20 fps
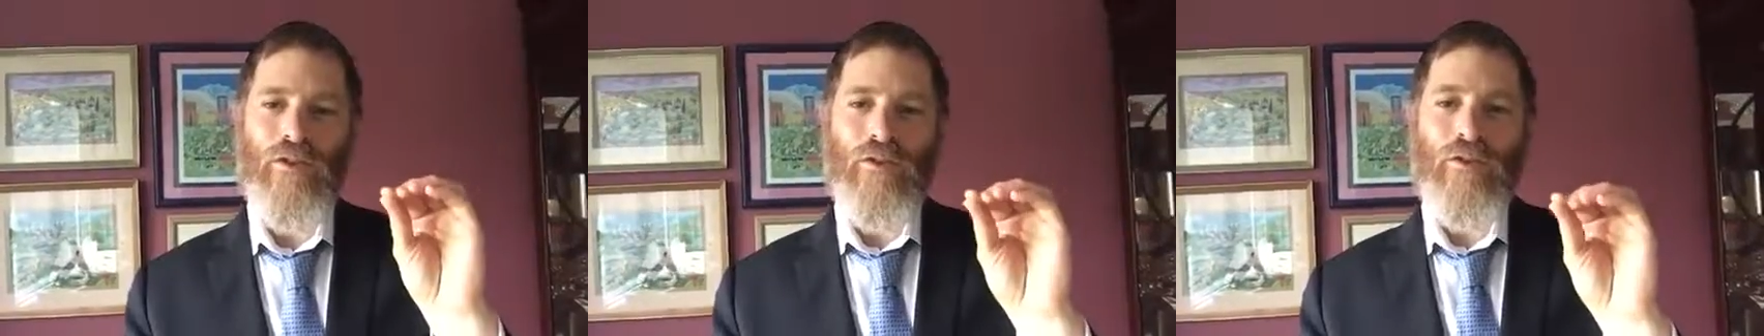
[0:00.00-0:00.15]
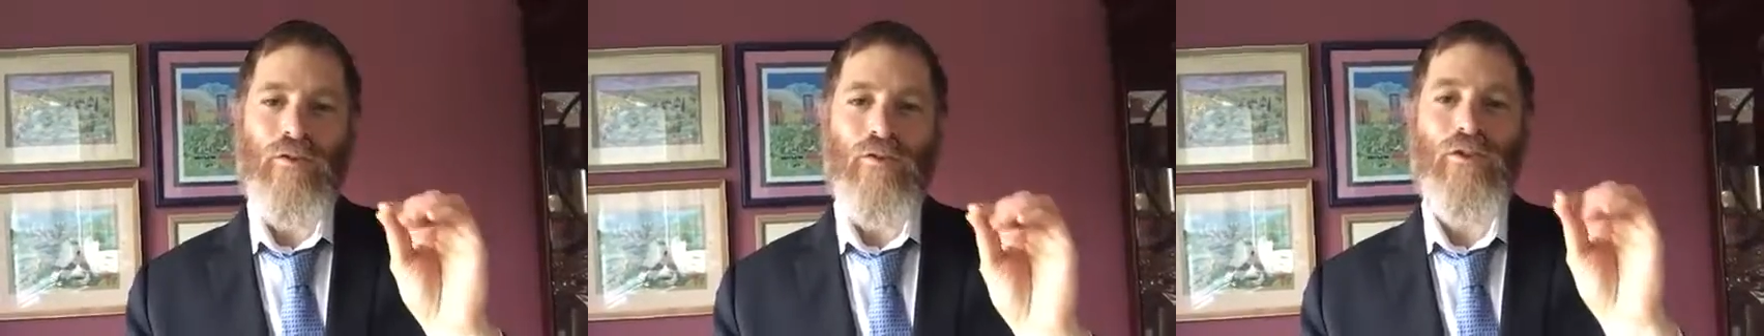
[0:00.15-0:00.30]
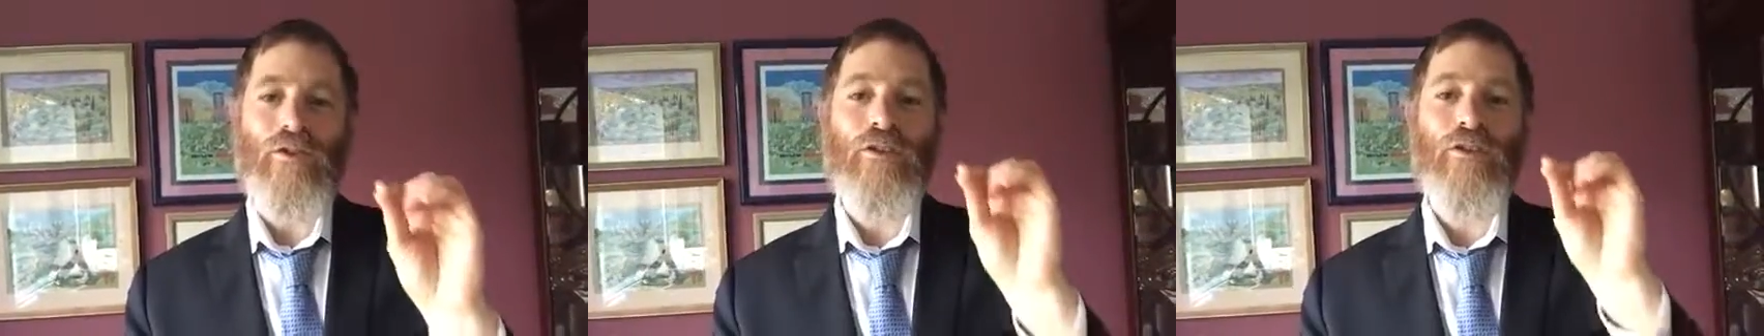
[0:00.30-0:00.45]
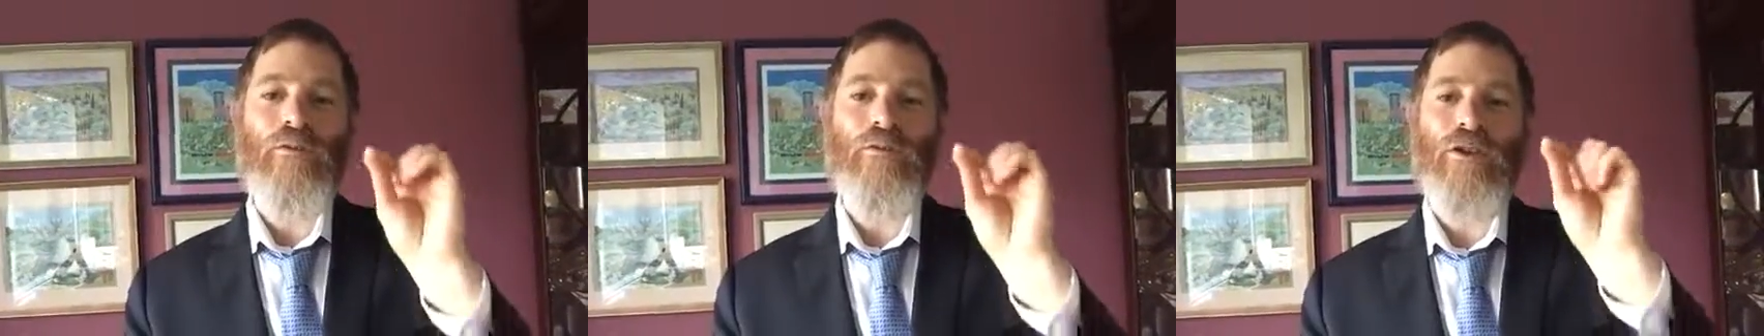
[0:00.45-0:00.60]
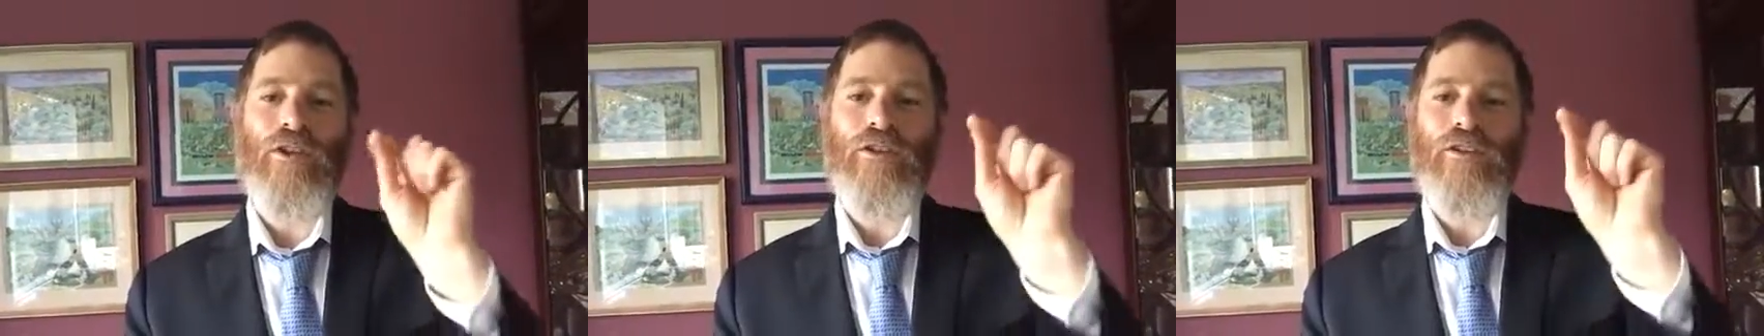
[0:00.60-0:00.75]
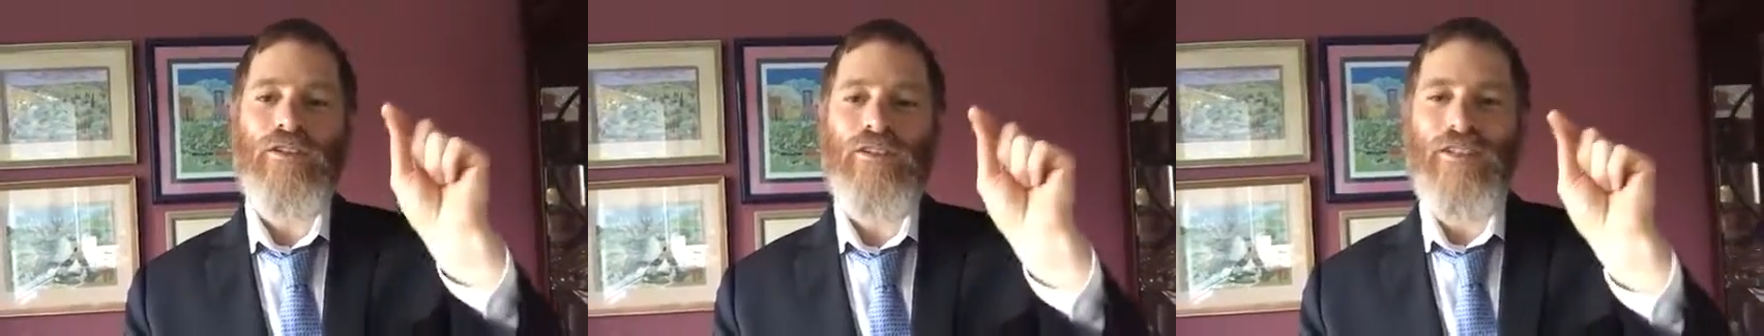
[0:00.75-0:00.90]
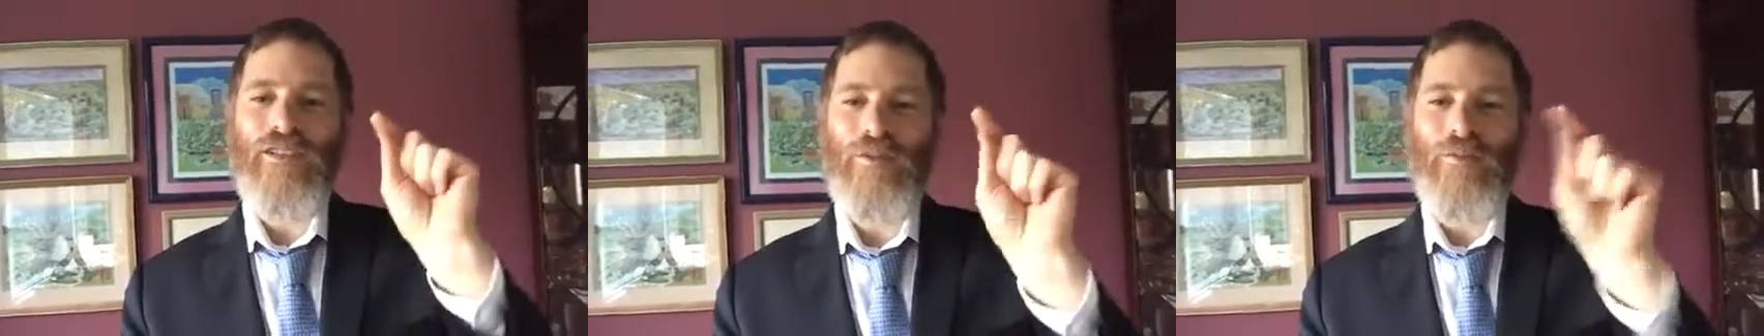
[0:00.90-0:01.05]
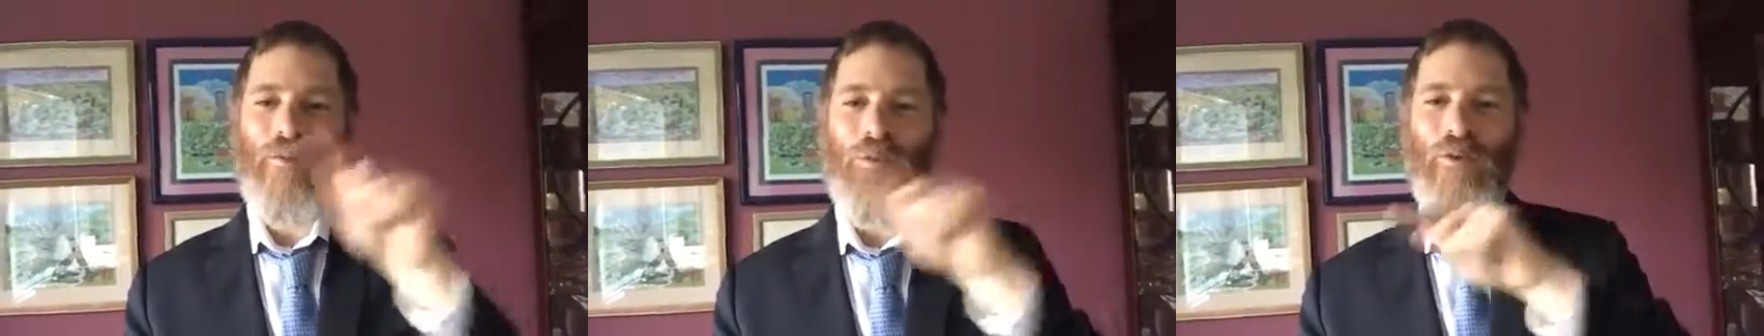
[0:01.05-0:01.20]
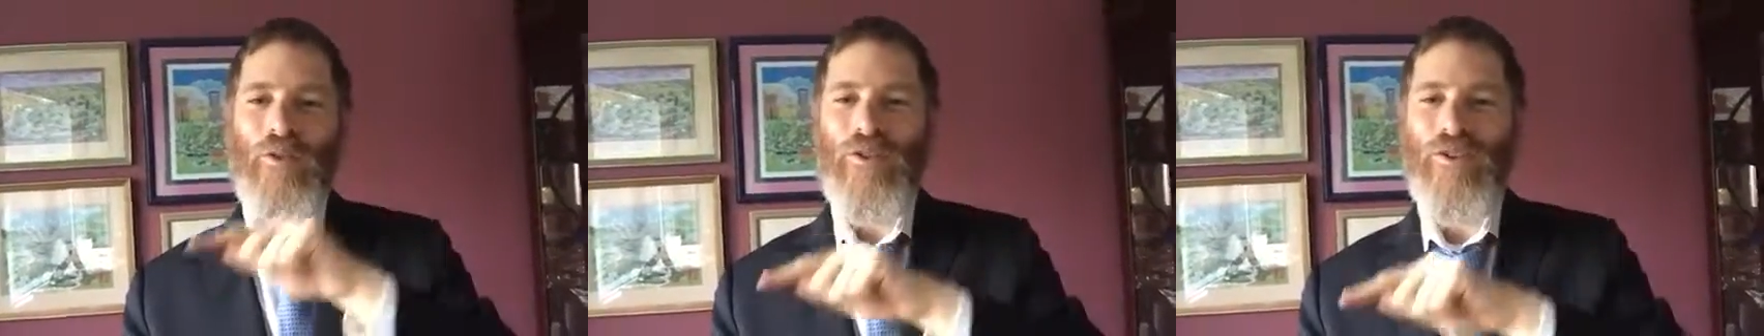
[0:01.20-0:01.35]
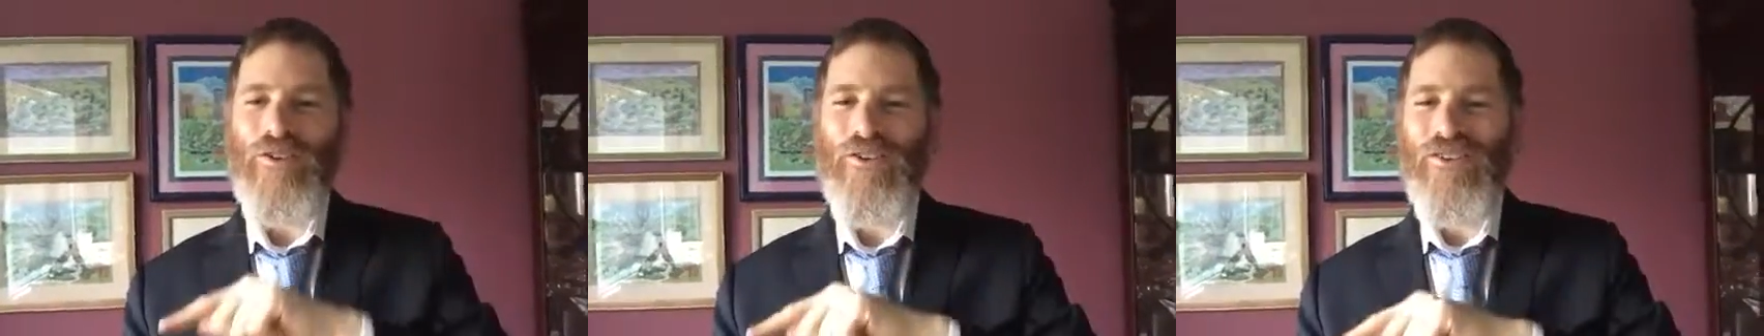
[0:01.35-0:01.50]
You did the greatest thing,
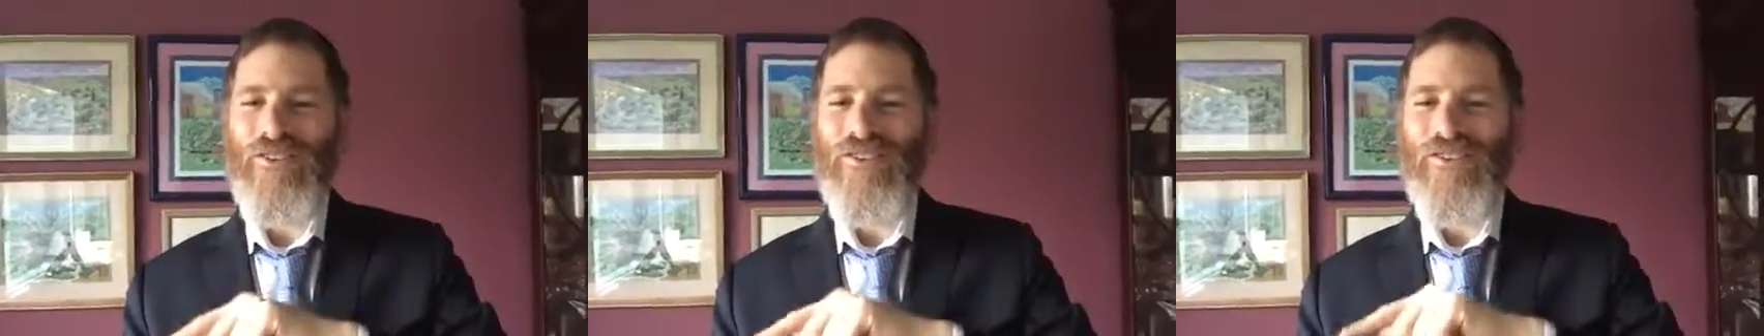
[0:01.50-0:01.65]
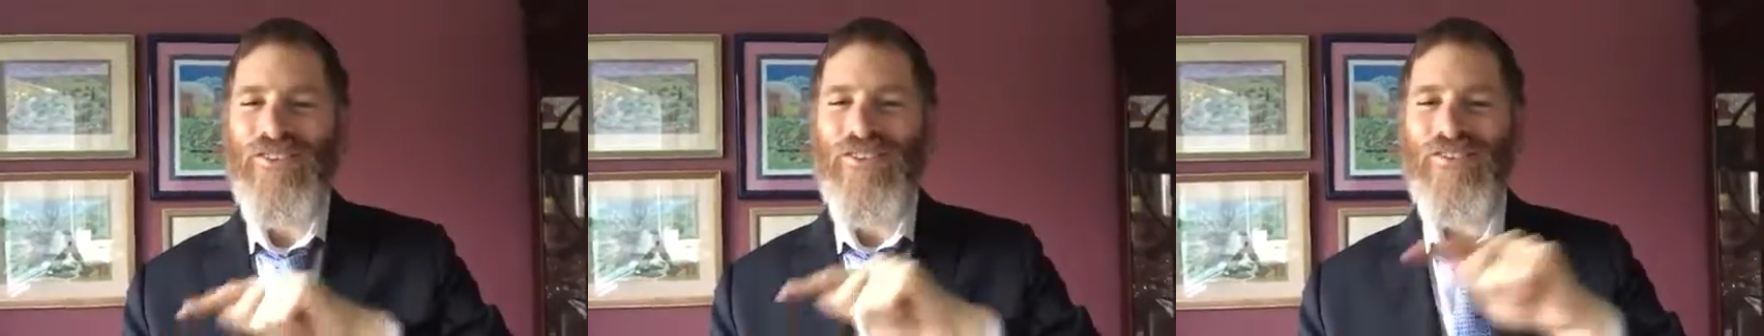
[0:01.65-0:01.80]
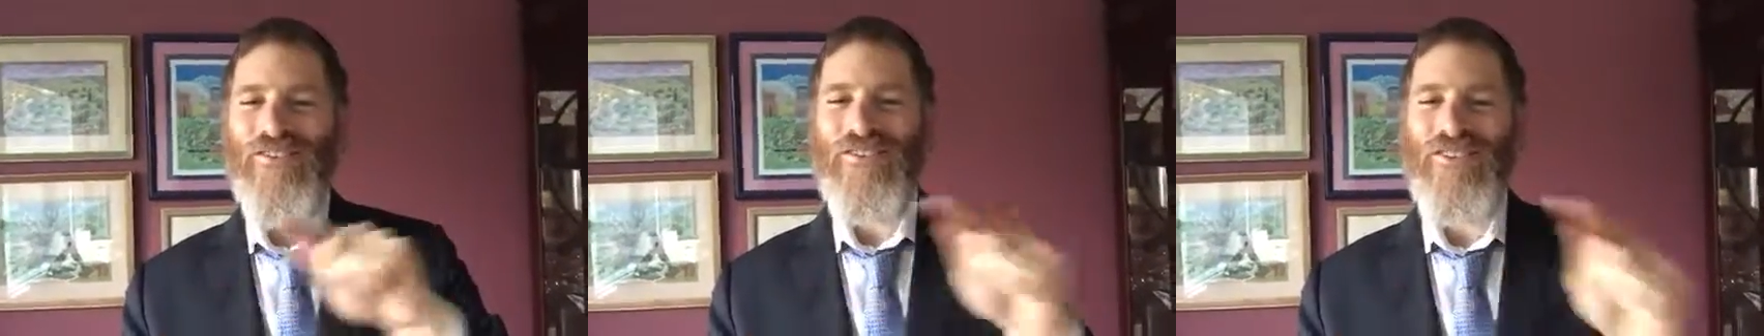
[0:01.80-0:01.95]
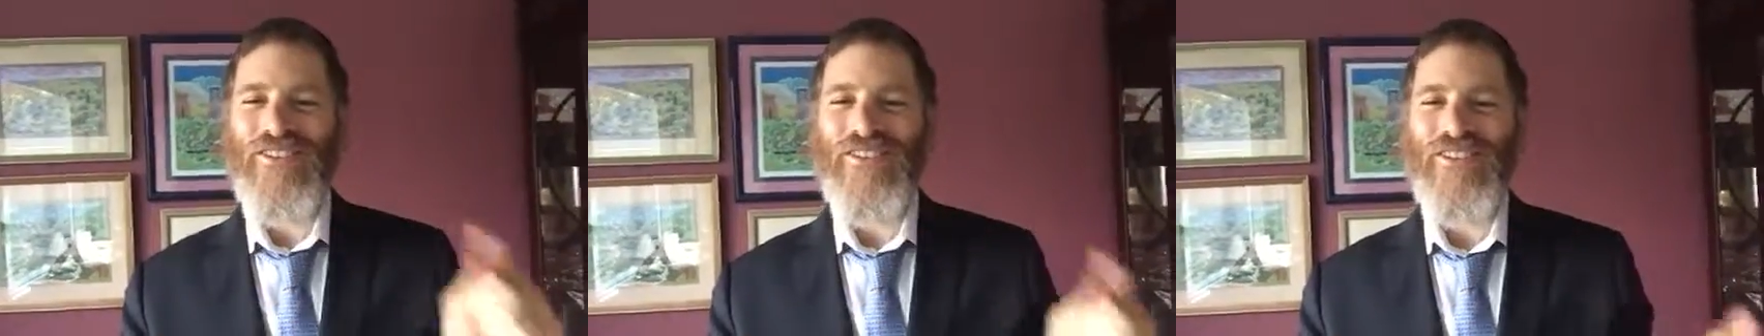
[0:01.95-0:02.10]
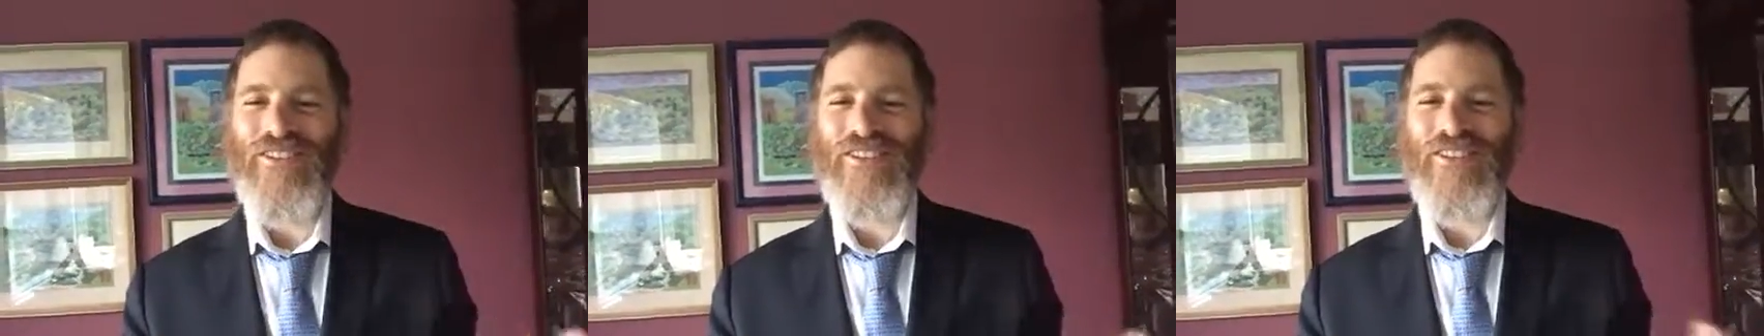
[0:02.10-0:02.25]
both of going to the Vilna